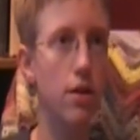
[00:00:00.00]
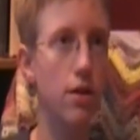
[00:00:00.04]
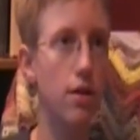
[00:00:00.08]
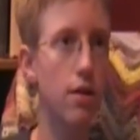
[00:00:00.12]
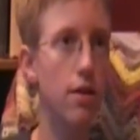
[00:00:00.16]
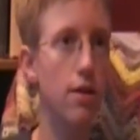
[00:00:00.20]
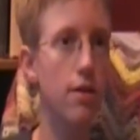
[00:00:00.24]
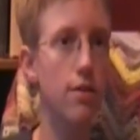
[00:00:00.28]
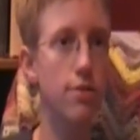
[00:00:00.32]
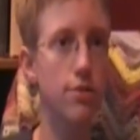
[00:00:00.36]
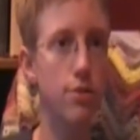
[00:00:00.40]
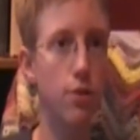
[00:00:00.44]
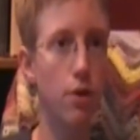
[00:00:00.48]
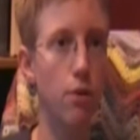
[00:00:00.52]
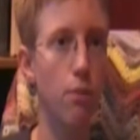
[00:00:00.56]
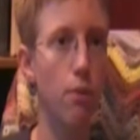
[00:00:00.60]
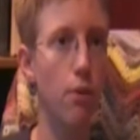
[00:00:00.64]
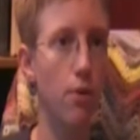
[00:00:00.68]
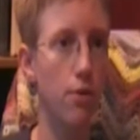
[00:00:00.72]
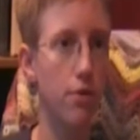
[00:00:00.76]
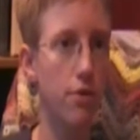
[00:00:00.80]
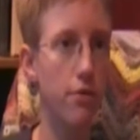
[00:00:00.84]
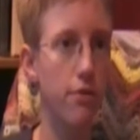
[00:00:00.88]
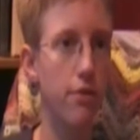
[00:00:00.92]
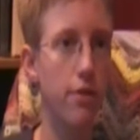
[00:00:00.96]
Oh, so
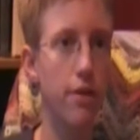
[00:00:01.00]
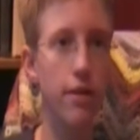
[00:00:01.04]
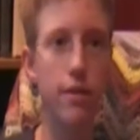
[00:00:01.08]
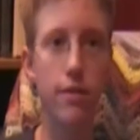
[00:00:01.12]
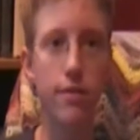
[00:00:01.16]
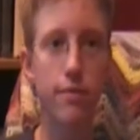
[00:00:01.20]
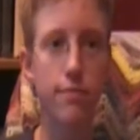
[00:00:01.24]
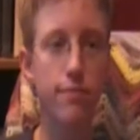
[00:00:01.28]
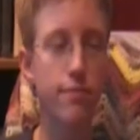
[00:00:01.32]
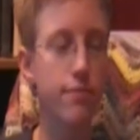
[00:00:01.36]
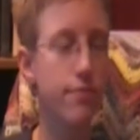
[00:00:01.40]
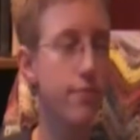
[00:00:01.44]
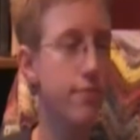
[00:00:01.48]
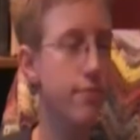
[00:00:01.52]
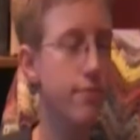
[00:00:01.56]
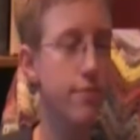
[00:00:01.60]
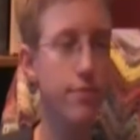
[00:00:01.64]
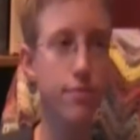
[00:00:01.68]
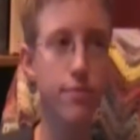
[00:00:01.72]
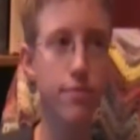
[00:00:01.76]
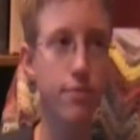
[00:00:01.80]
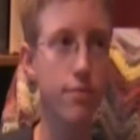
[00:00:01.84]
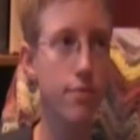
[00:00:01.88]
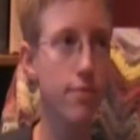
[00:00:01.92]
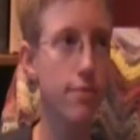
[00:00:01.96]
bored of it.
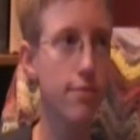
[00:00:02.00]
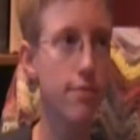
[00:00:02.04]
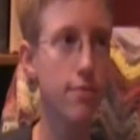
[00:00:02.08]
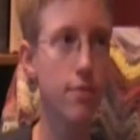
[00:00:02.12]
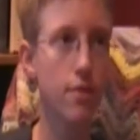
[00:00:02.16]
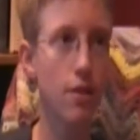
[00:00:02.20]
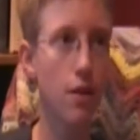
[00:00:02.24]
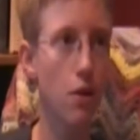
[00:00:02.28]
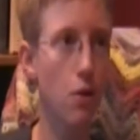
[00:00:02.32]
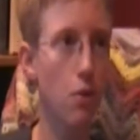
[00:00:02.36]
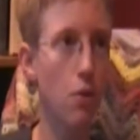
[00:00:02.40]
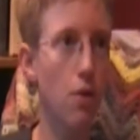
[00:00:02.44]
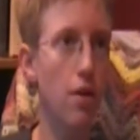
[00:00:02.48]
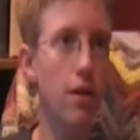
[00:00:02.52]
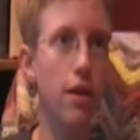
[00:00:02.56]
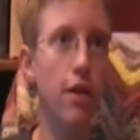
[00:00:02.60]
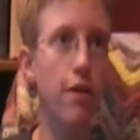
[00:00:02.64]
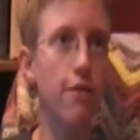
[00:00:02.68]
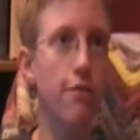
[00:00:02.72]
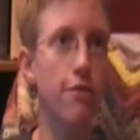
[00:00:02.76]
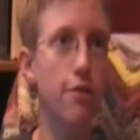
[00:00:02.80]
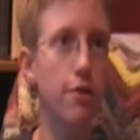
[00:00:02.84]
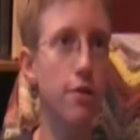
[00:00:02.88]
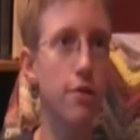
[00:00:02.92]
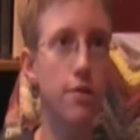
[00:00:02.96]

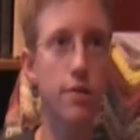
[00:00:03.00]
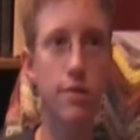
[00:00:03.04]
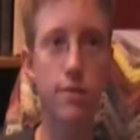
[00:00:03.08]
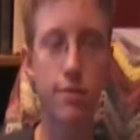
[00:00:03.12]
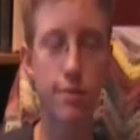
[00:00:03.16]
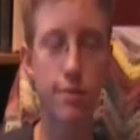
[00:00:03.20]
Whatever.